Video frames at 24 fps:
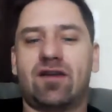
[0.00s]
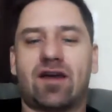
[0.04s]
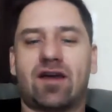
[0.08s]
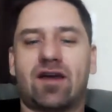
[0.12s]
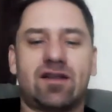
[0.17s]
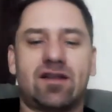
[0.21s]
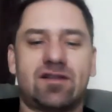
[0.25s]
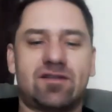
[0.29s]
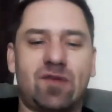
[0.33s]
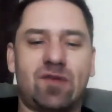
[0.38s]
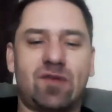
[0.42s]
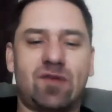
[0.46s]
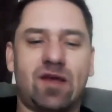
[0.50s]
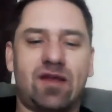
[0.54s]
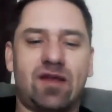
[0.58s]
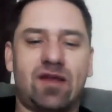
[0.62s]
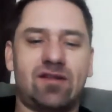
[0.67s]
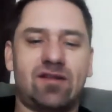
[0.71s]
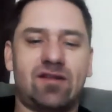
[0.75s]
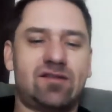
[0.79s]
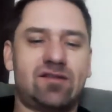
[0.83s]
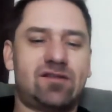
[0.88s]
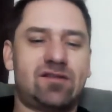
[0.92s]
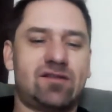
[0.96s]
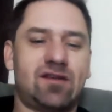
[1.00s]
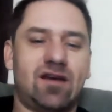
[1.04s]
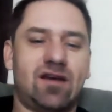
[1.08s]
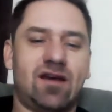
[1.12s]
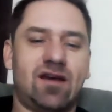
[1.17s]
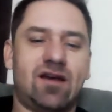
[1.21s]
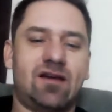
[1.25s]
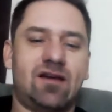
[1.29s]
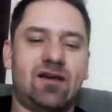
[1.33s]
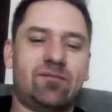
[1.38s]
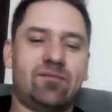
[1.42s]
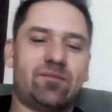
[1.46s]
gonna spend
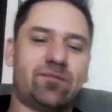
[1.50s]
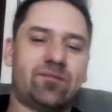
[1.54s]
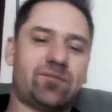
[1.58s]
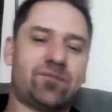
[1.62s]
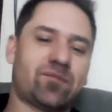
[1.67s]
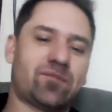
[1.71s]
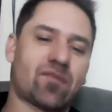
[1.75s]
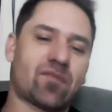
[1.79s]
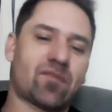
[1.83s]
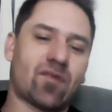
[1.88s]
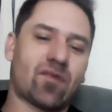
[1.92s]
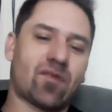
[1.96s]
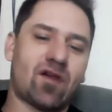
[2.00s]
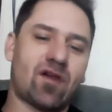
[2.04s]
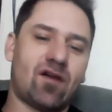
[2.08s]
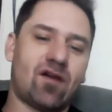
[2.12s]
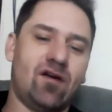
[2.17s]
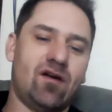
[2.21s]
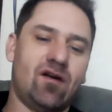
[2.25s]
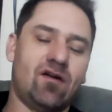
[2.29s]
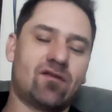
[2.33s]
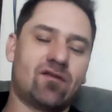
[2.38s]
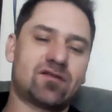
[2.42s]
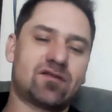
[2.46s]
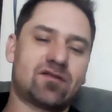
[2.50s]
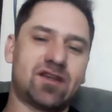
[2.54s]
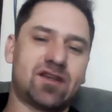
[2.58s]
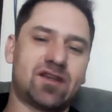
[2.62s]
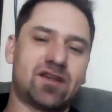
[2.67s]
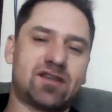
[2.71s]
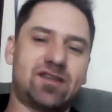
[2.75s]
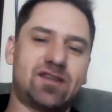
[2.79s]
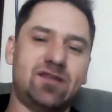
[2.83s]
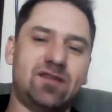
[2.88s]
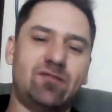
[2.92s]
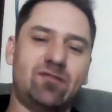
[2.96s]
over
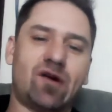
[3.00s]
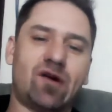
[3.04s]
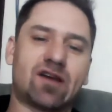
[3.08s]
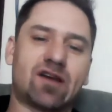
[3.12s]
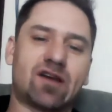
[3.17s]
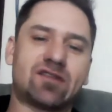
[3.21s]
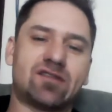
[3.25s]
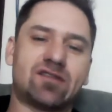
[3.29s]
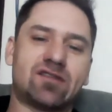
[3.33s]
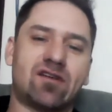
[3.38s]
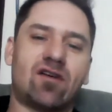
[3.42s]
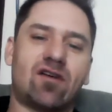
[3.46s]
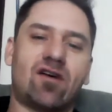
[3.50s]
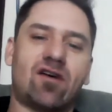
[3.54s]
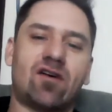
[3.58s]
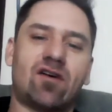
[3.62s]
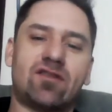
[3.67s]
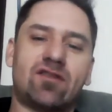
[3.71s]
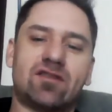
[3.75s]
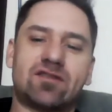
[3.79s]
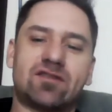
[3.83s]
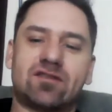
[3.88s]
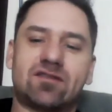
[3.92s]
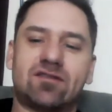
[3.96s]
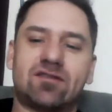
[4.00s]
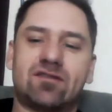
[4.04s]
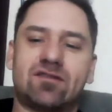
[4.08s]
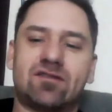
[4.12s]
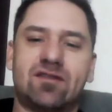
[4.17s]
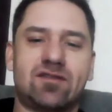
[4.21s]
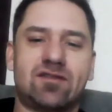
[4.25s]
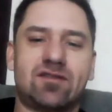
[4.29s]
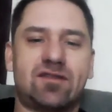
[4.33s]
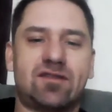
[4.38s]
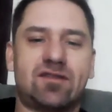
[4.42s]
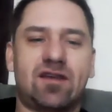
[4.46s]
$60 on all this
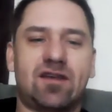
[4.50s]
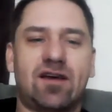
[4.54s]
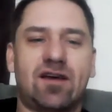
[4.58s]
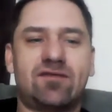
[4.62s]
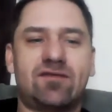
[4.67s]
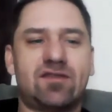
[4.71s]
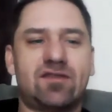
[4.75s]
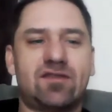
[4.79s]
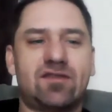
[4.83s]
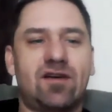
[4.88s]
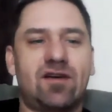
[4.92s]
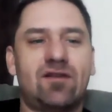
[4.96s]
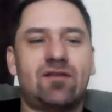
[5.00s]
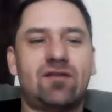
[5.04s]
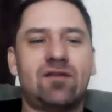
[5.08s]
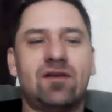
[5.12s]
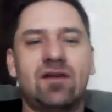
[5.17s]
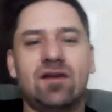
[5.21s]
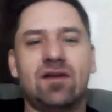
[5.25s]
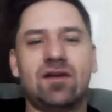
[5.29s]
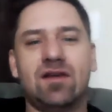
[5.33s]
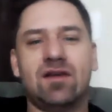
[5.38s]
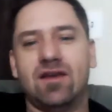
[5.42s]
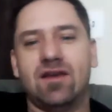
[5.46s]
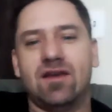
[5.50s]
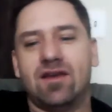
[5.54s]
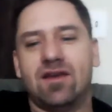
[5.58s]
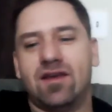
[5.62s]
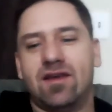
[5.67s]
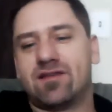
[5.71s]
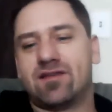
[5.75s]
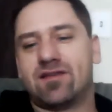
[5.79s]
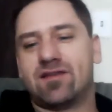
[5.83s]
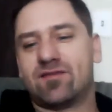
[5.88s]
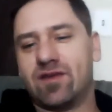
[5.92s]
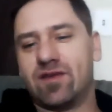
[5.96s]
stuff. So
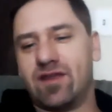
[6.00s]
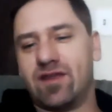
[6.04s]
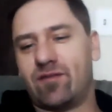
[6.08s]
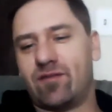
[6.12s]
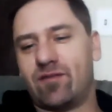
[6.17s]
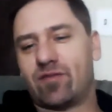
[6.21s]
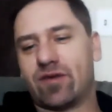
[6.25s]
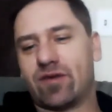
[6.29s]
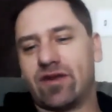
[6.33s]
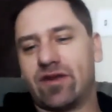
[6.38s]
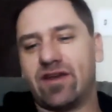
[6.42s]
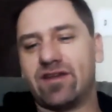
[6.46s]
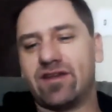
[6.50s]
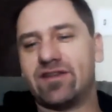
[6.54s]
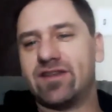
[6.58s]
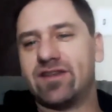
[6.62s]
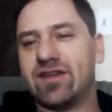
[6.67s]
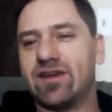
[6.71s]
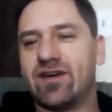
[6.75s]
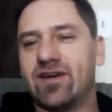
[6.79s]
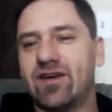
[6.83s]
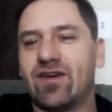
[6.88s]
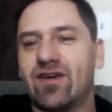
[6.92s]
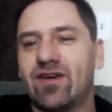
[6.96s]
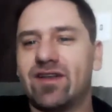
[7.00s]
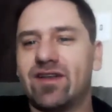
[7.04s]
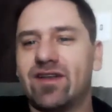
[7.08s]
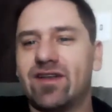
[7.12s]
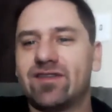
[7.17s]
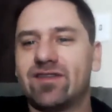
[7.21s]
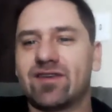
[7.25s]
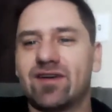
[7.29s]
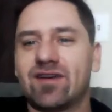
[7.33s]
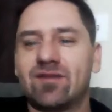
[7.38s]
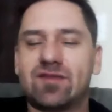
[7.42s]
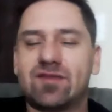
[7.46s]
it's really a pretty good deal in
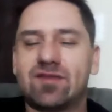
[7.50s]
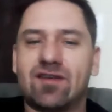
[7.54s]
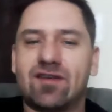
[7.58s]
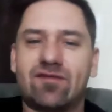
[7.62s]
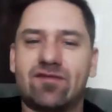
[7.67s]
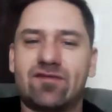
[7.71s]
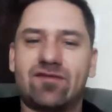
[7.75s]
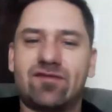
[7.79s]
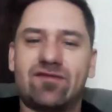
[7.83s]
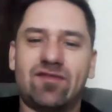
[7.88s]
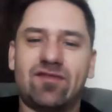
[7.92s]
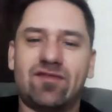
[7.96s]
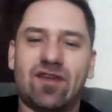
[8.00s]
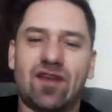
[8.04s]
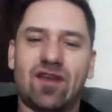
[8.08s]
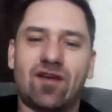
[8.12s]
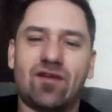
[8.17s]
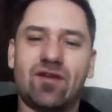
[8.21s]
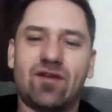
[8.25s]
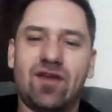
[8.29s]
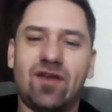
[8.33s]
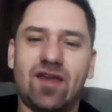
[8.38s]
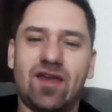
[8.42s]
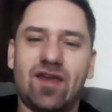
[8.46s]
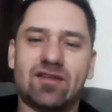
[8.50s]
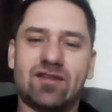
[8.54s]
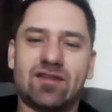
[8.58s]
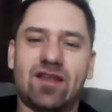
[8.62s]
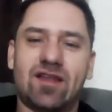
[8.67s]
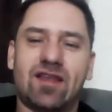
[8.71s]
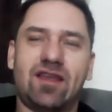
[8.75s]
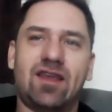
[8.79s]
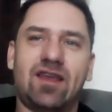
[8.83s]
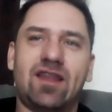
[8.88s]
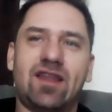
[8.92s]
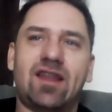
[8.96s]
terms of
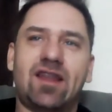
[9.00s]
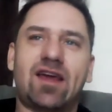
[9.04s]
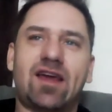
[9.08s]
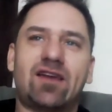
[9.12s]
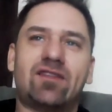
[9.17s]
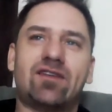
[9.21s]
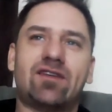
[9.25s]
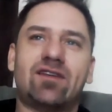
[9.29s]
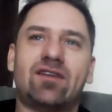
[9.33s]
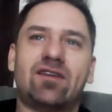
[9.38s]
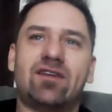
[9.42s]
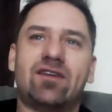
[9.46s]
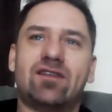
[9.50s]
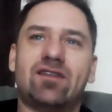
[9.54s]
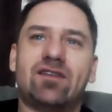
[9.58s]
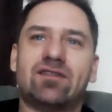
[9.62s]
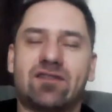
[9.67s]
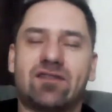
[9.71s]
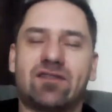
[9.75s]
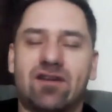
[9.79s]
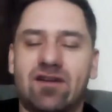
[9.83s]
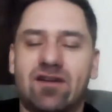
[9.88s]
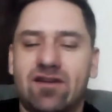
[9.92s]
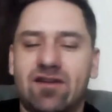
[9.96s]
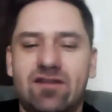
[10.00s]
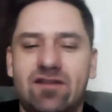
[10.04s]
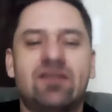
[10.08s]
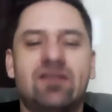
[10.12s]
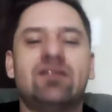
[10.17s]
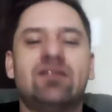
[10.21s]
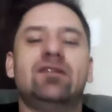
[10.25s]
getting out there, getting started